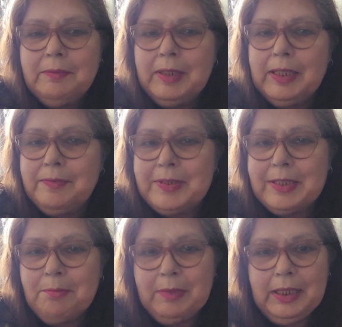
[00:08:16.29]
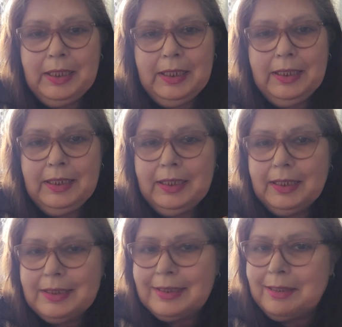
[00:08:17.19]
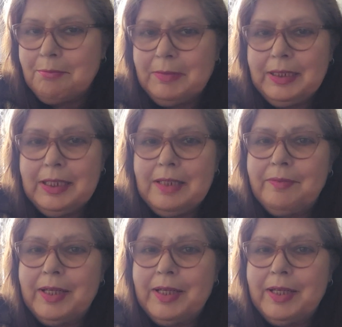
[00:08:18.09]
that have sent me healing and sent me love.